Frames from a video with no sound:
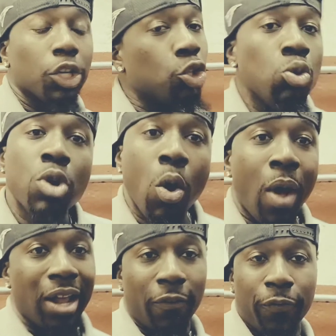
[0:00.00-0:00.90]
You know
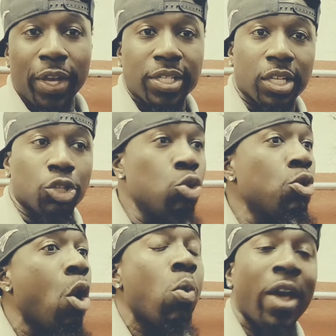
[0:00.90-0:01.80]
how to fix it. You
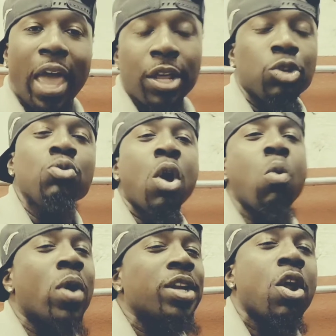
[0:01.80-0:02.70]
know what you know
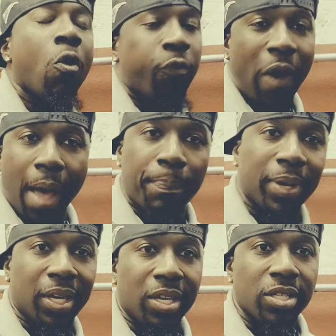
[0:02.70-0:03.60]
what no fap
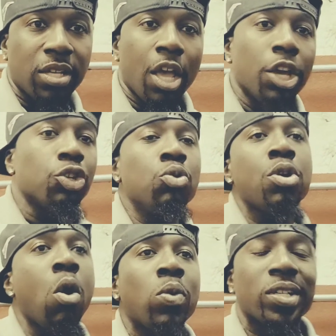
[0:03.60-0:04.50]
is. You
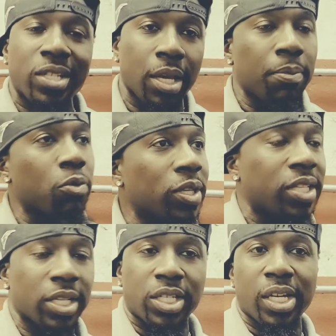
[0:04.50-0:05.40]
know what semen
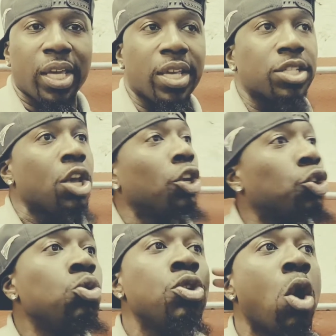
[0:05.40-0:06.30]
retention is.
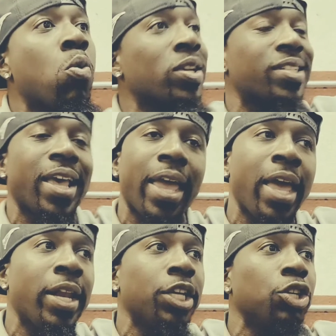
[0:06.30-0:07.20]
You know what's
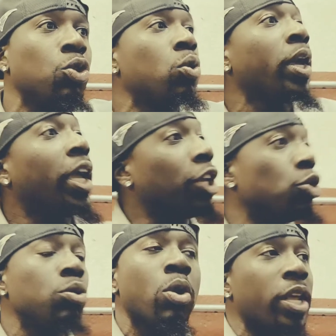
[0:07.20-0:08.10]
ahead of you and
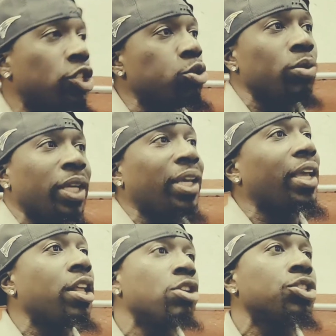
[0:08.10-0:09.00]
you know that you
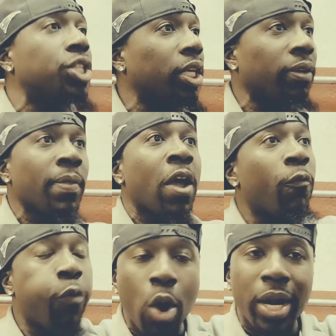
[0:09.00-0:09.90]
need energy
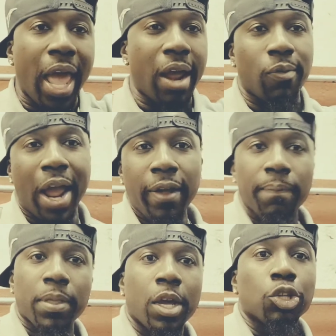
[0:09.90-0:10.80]
for that,
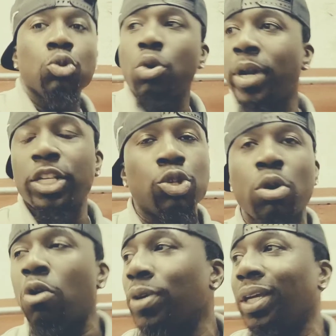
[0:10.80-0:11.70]
right? You know that you're going to